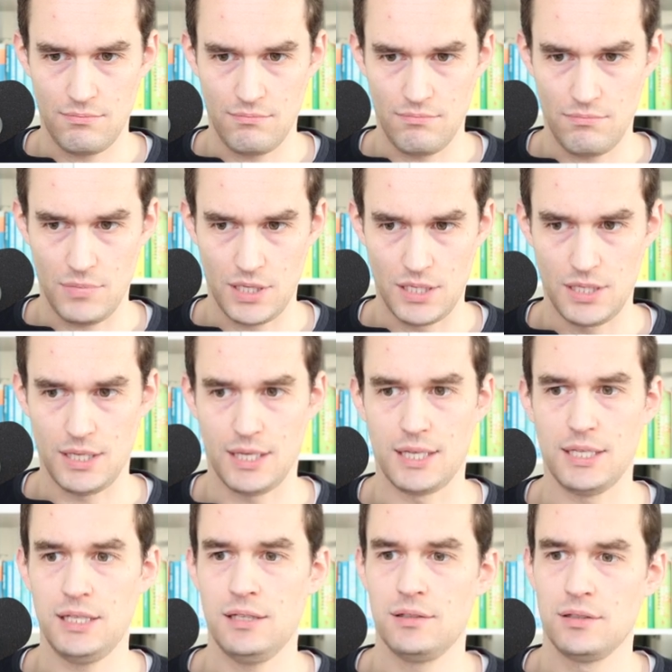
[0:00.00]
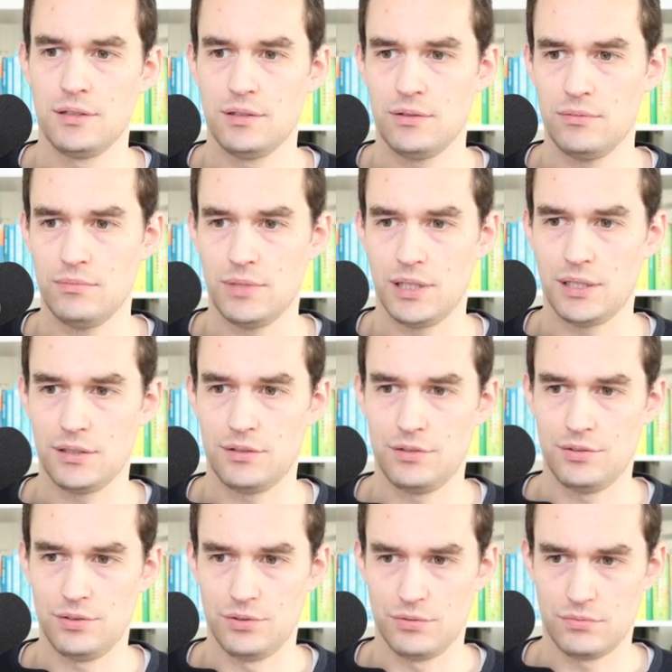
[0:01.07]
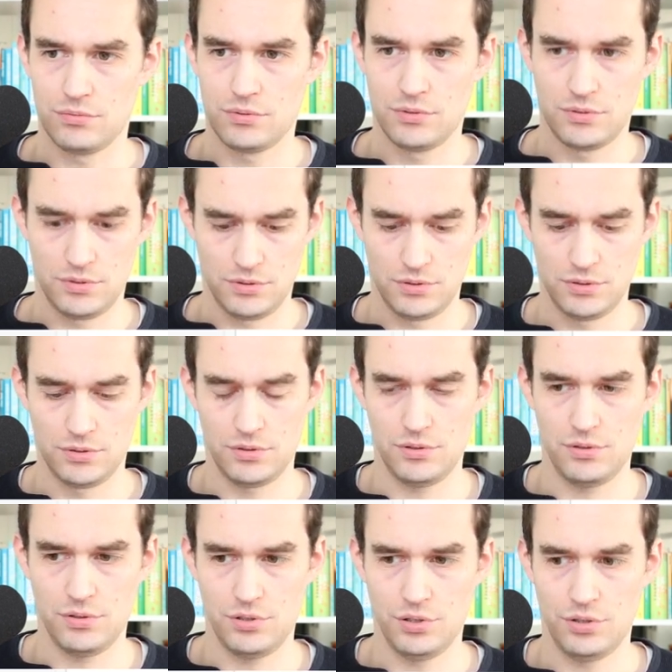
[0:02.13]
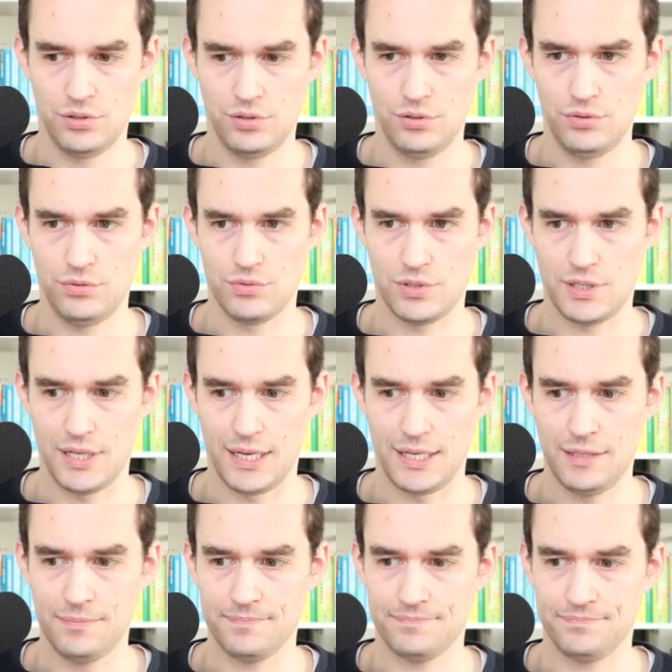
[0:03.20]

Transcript: Monday. Make it due Tuesday.